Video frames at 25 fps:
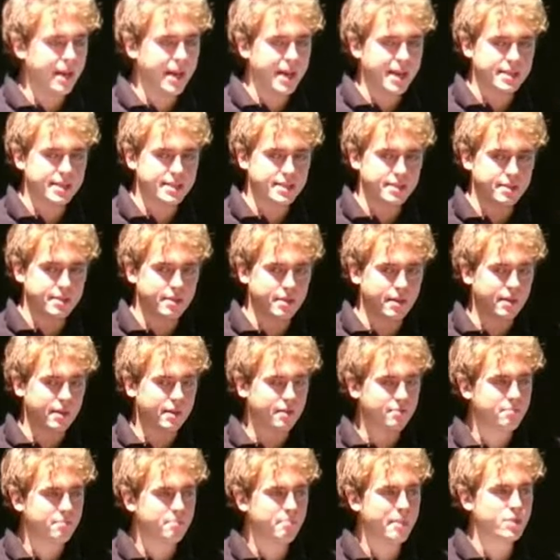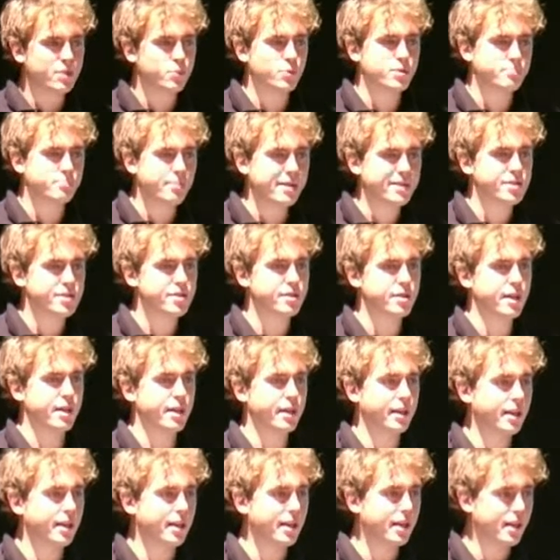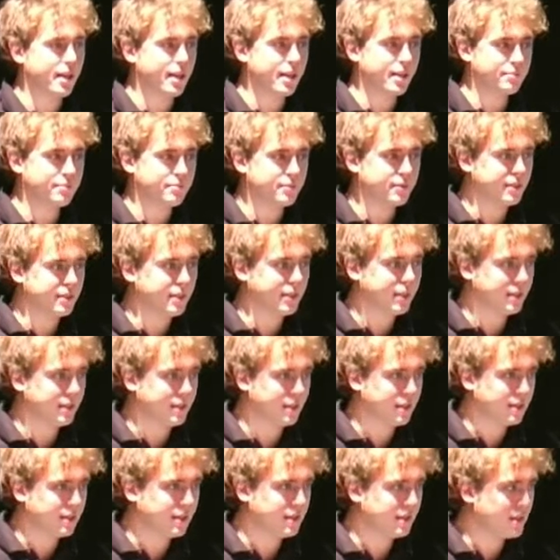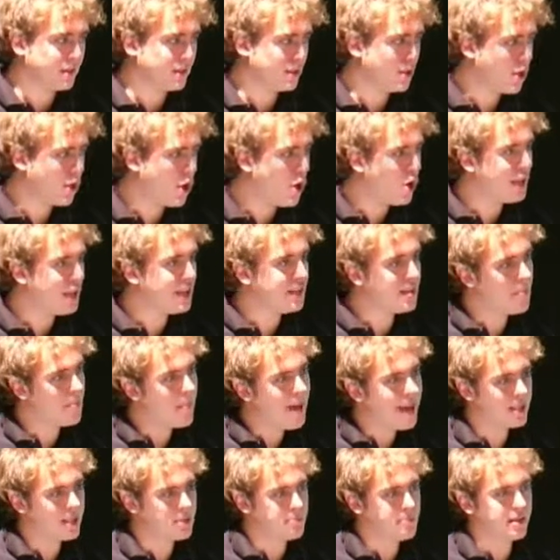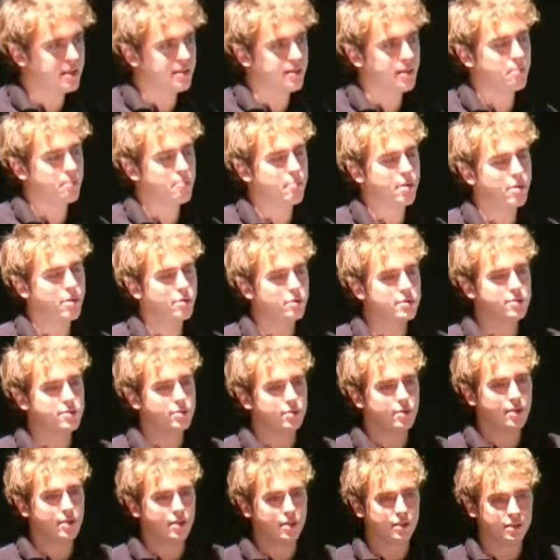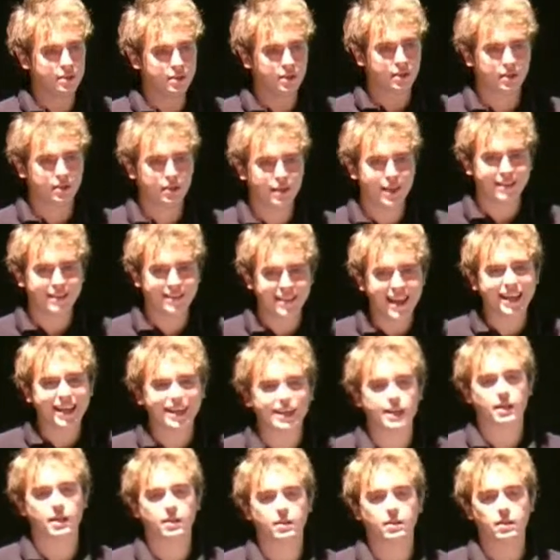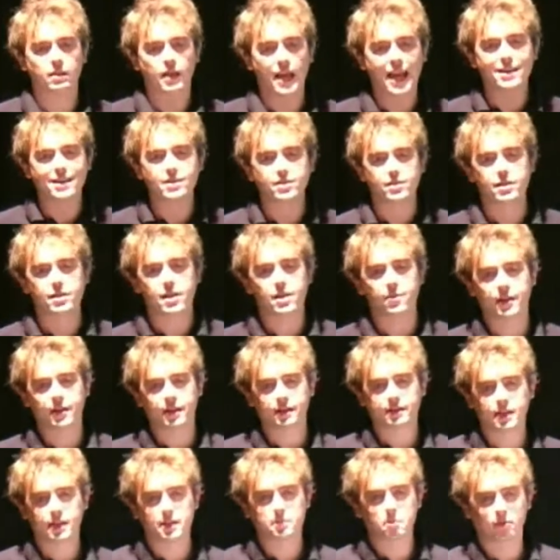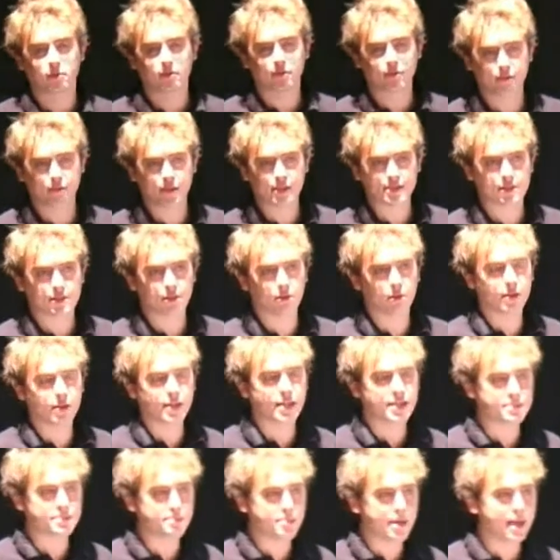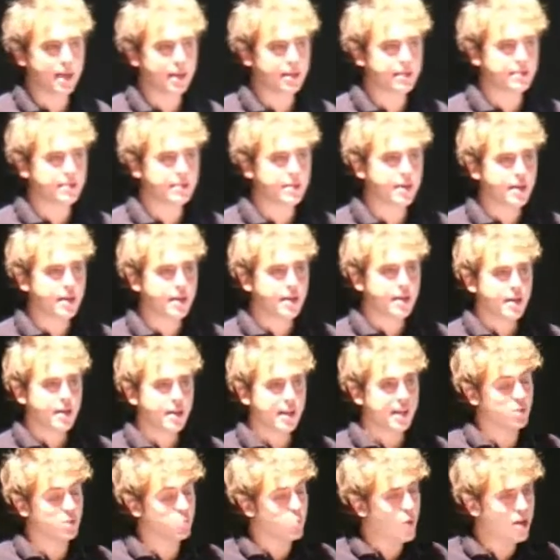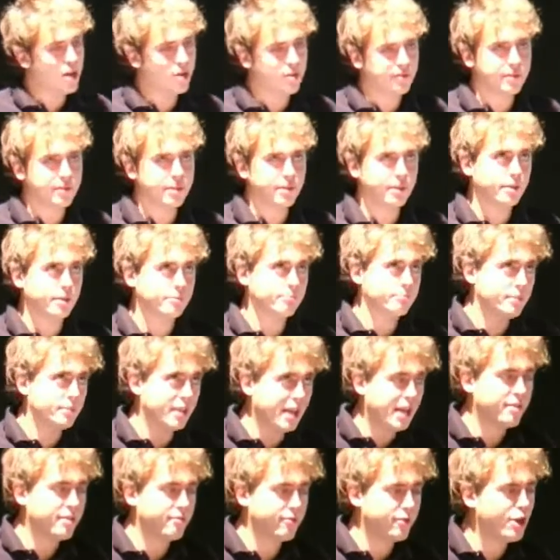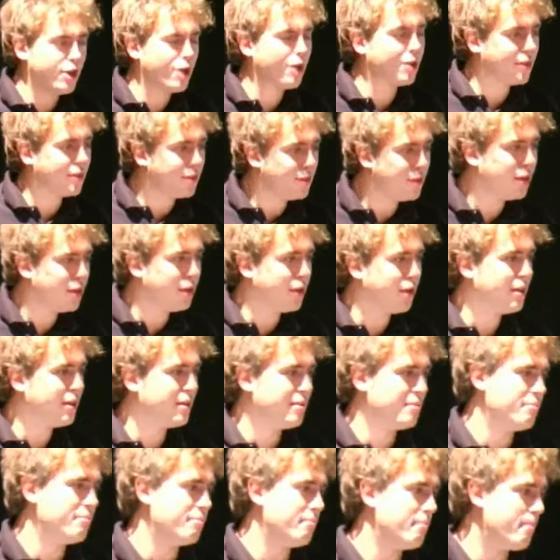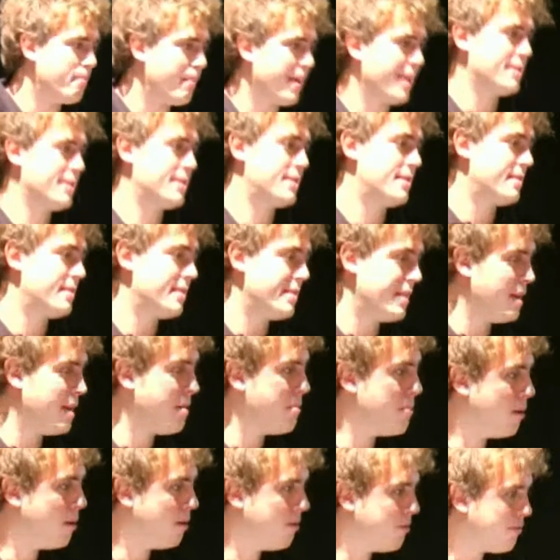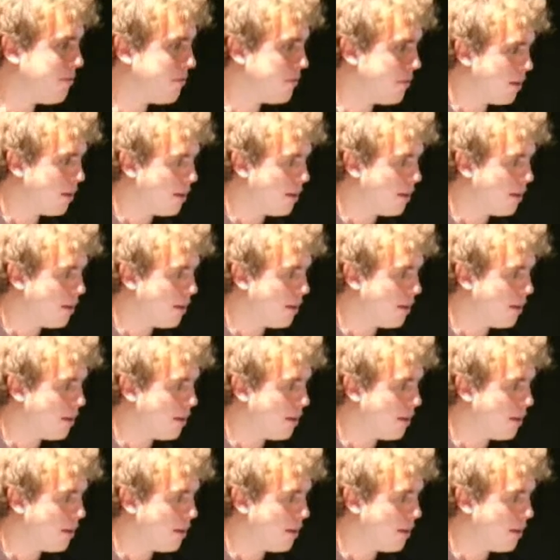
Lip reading: as Matt was mentioning, not only the management team, but also the technical engineering team of Alfresco is one of the, if not the best team of